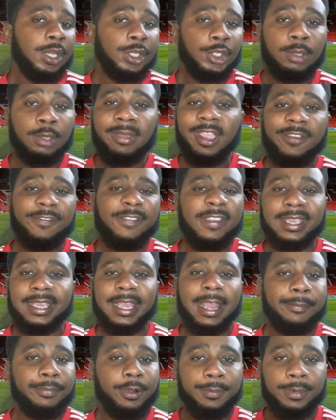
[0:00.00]
You think
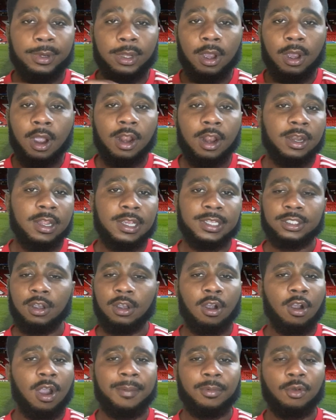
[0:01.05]
I'm probably heartless
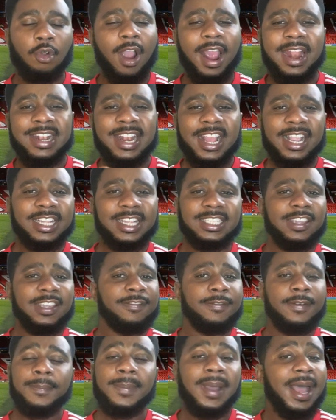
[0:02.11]
or I'm quite
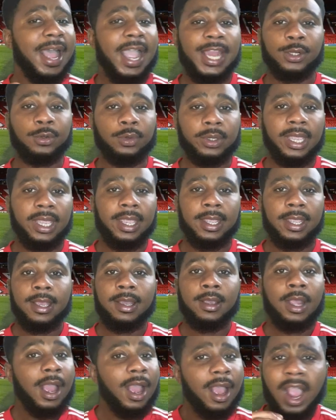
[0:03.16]
negative, but I don't care.
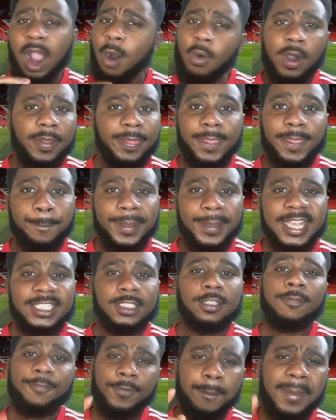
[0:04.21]
I want the
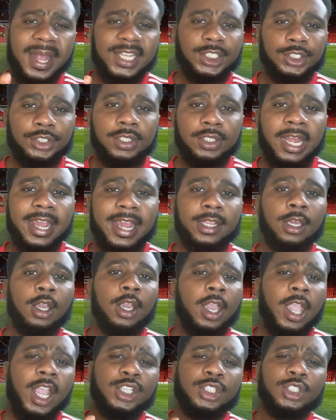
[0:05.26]
best for Manchester United.
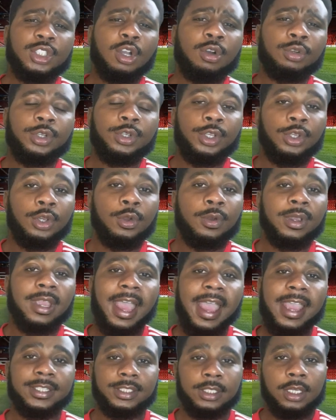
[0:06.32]
And so do you
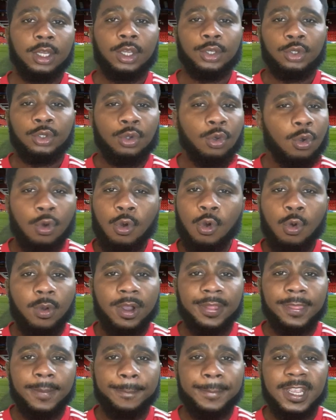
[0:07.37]
guys. You all
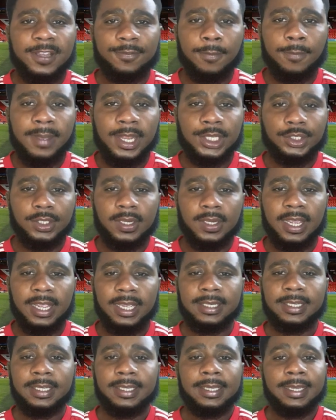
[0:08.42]
want the best for Manchester
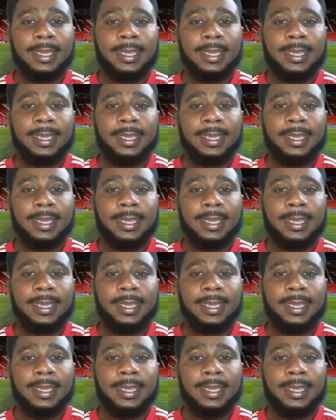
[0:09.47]
United.